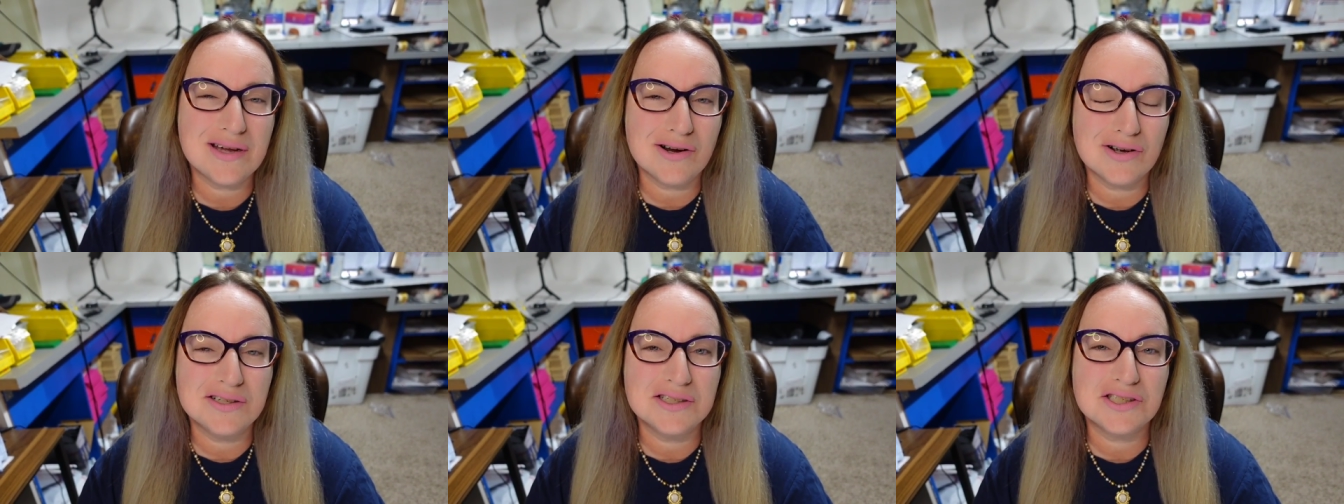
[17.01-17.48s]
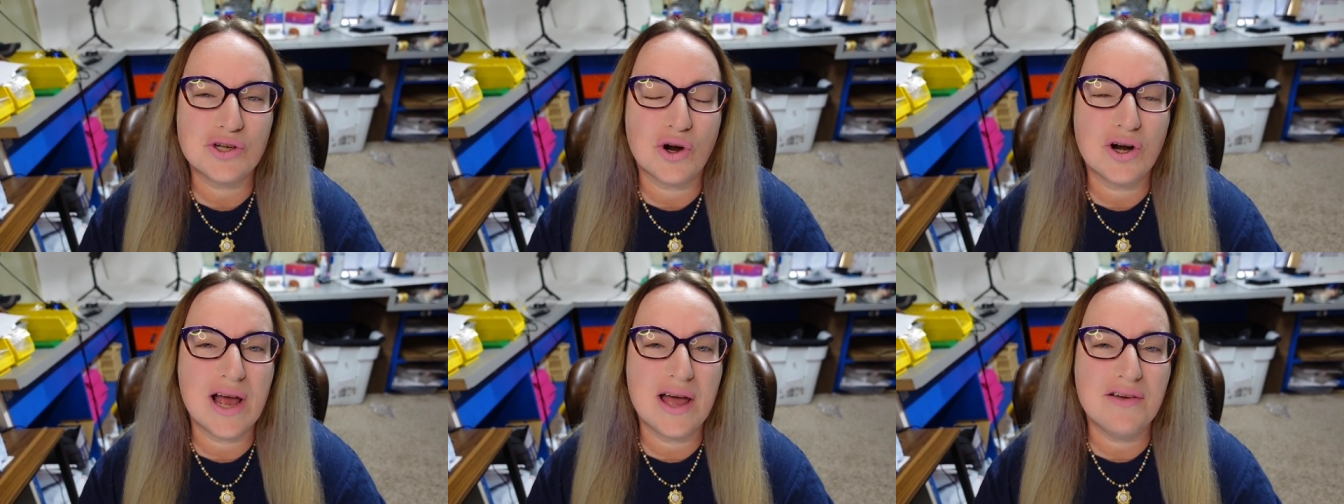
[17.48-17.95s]
They're going to
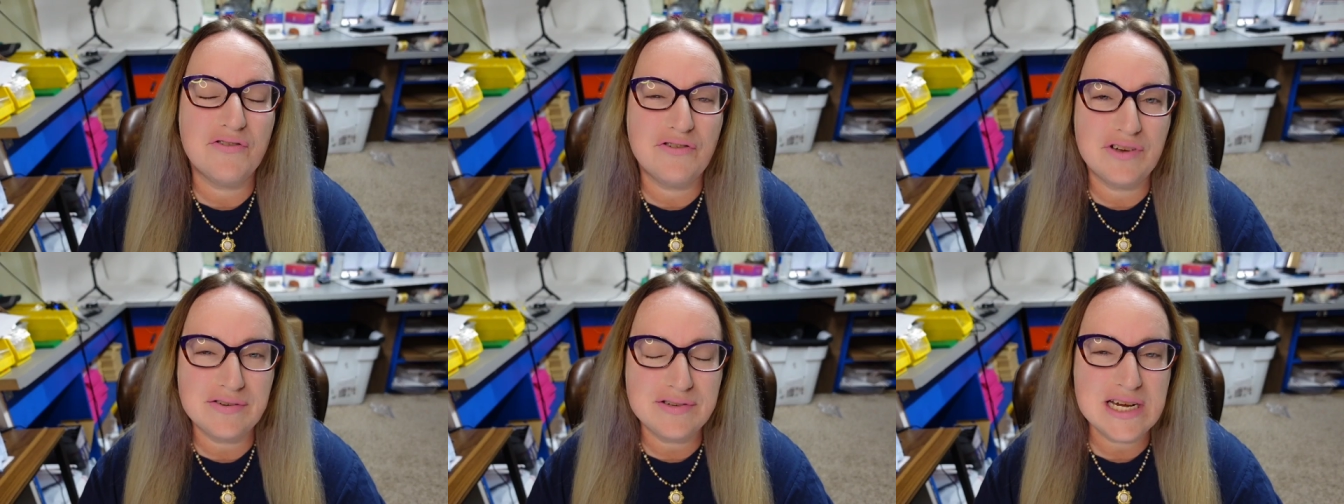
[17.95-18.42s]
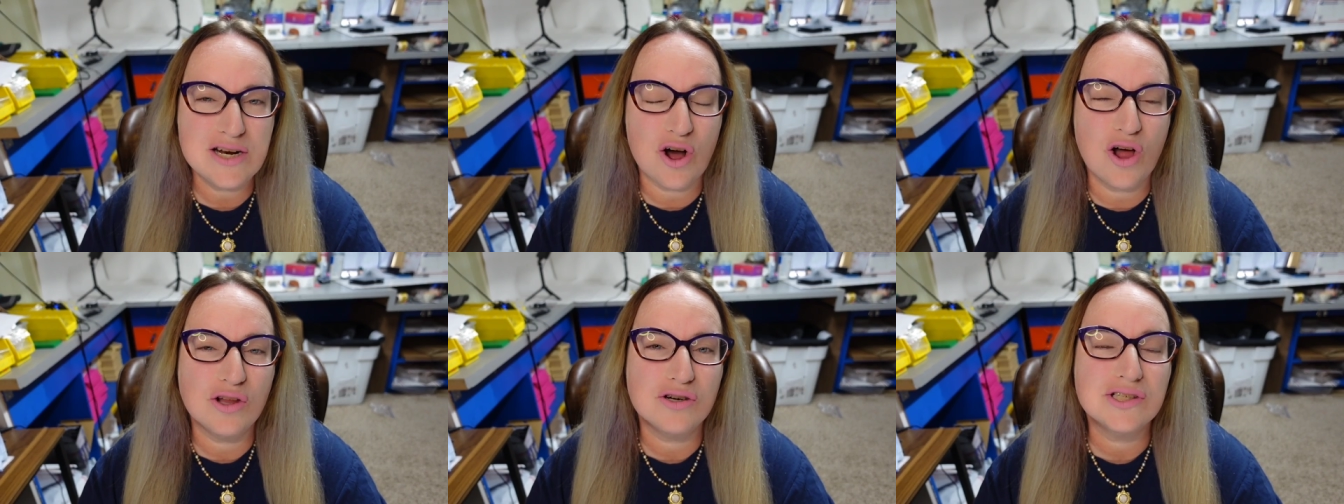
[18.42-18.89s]
start at
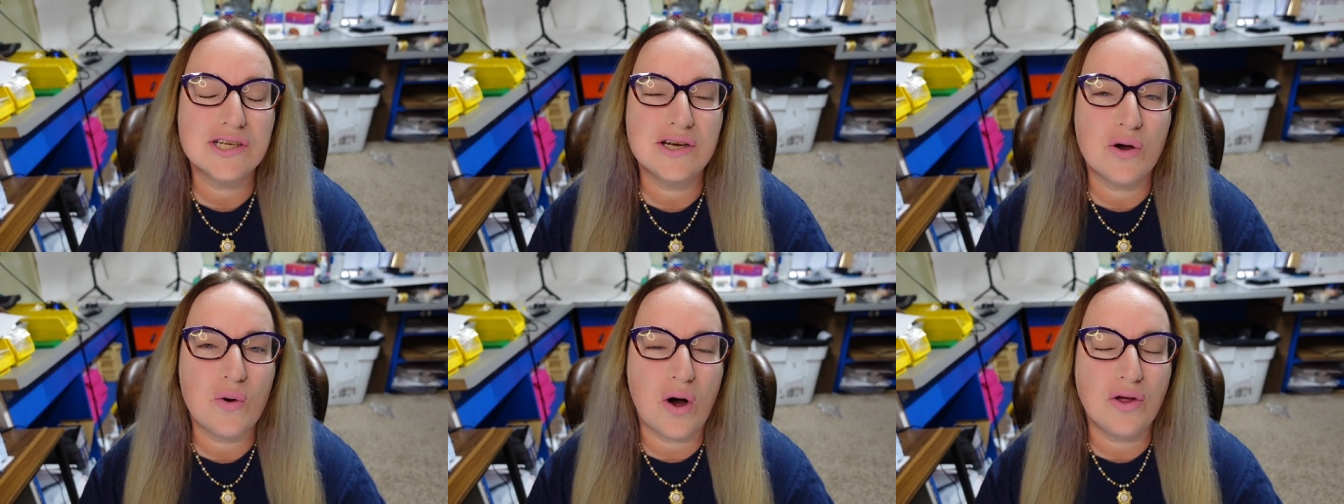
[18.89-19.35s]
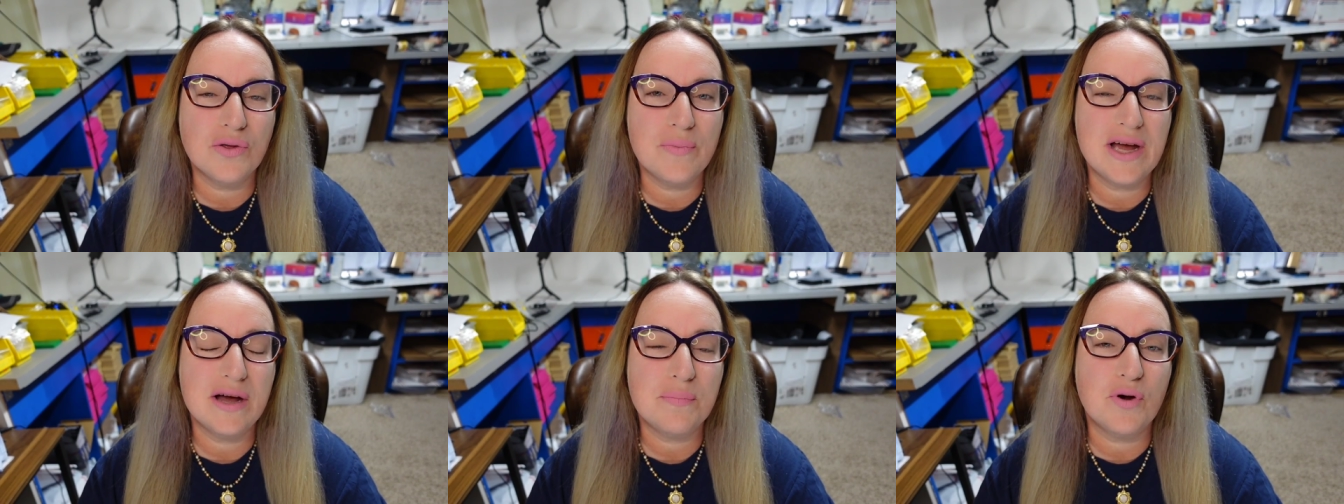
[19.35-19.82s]
$50 and go all the
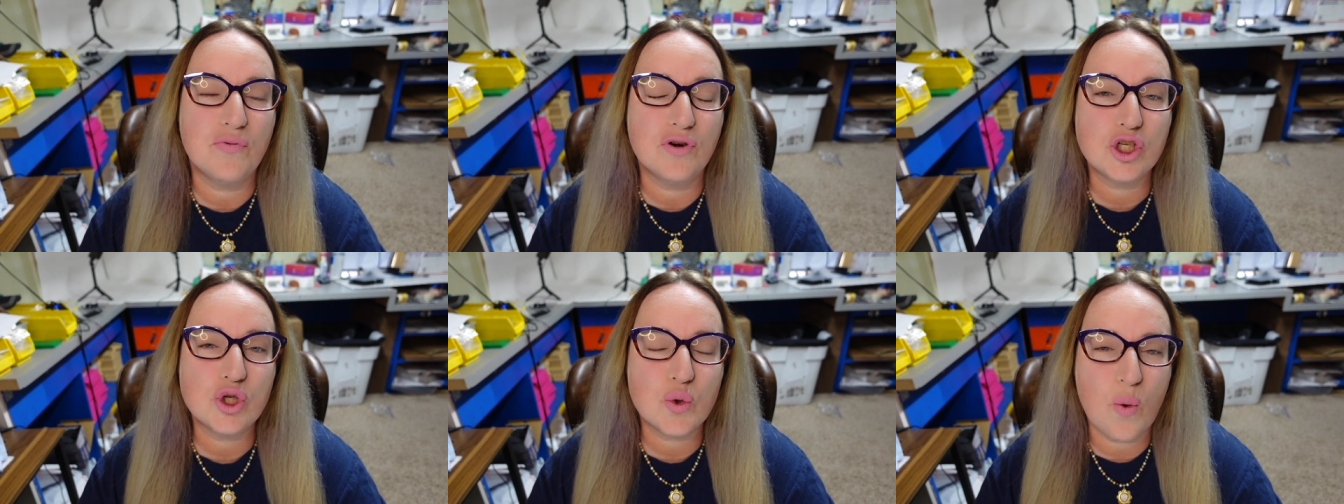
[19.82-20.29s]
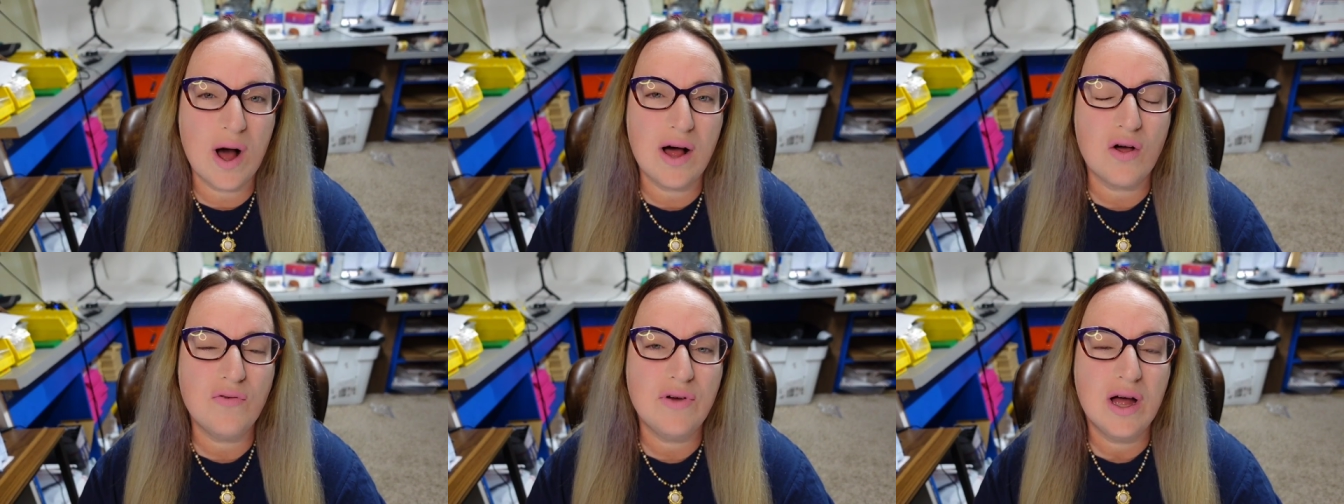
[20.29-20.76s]
way up over
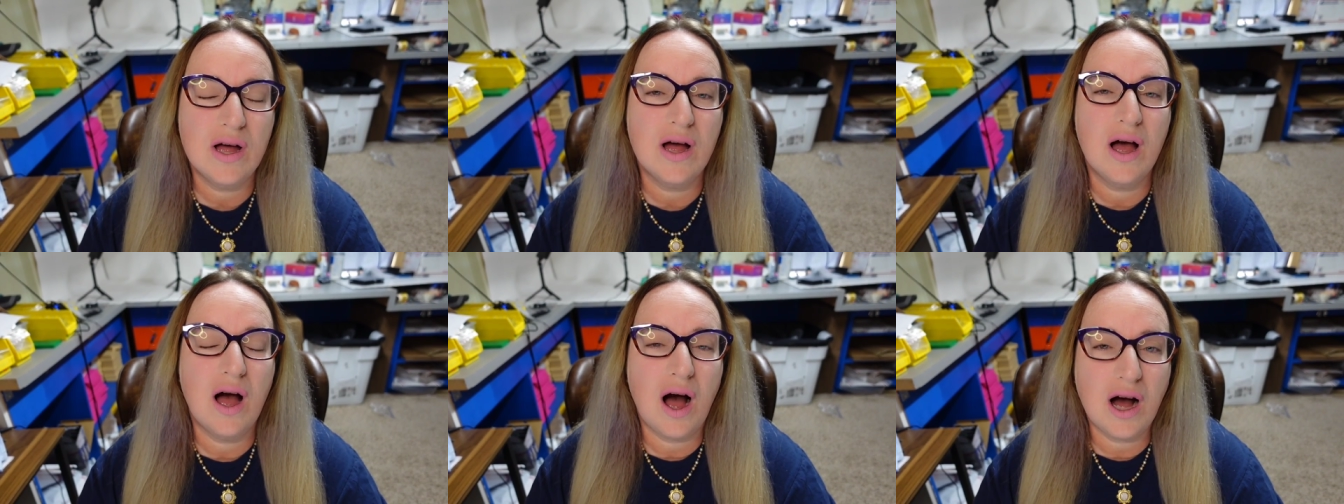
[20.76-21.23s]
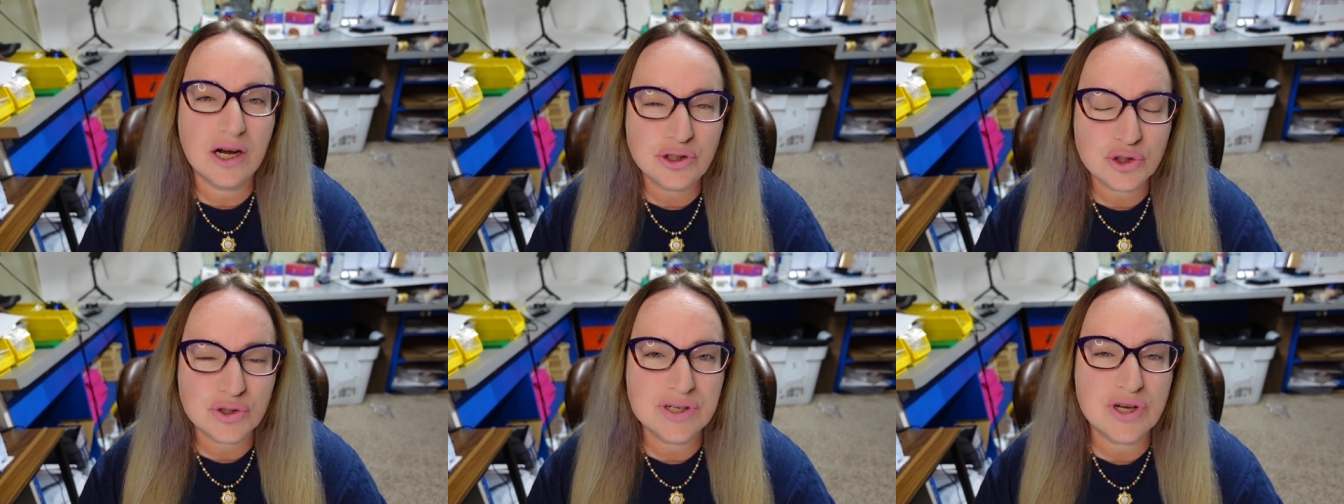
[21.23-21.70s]

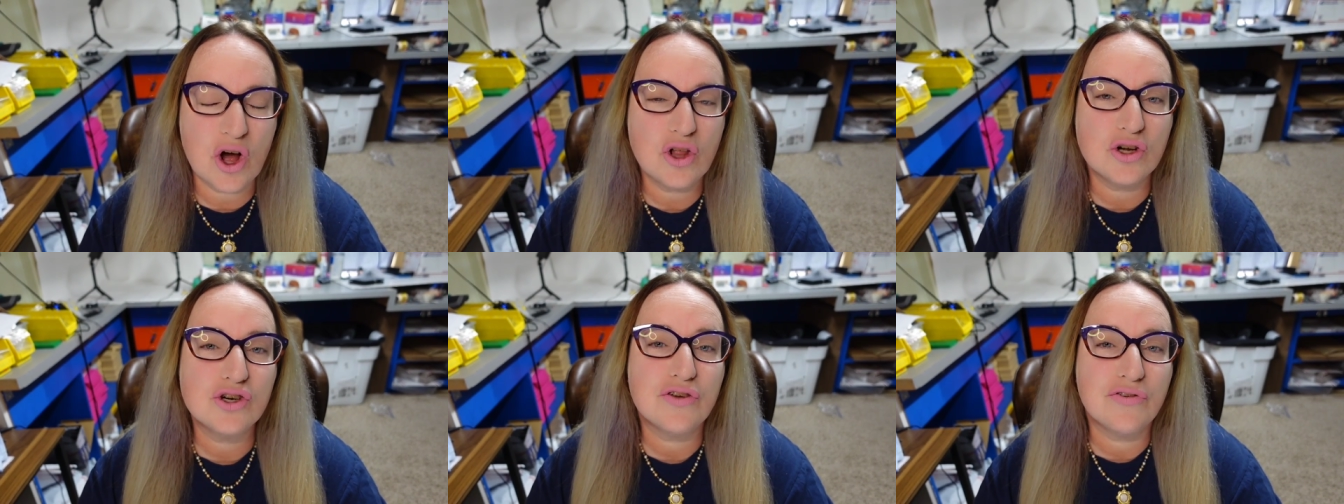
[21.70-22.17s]
$1,200